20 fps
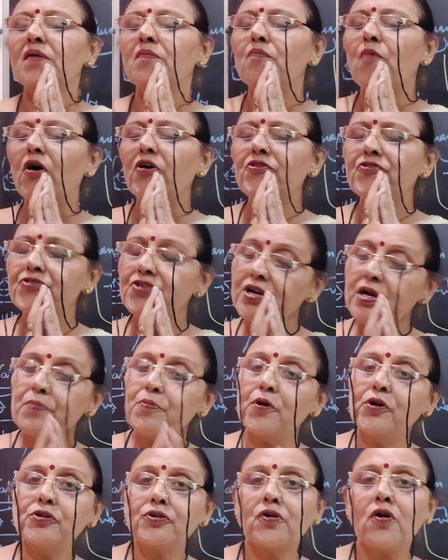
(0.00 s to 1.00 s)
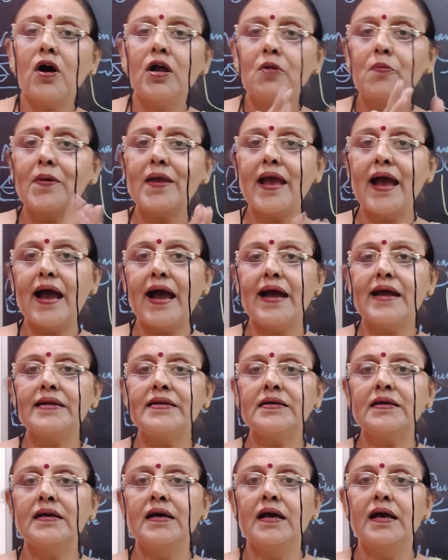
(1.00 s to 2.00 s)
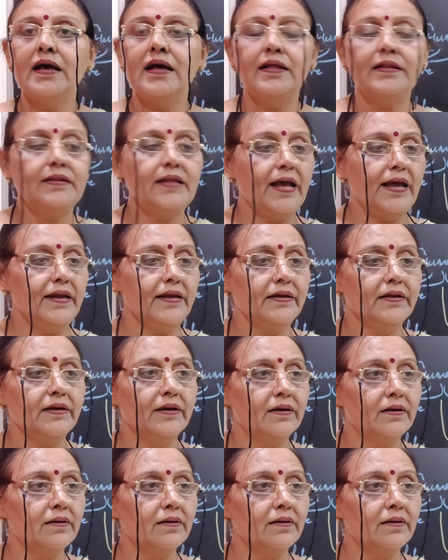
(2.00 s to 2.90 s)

Montreal Protocol we had, then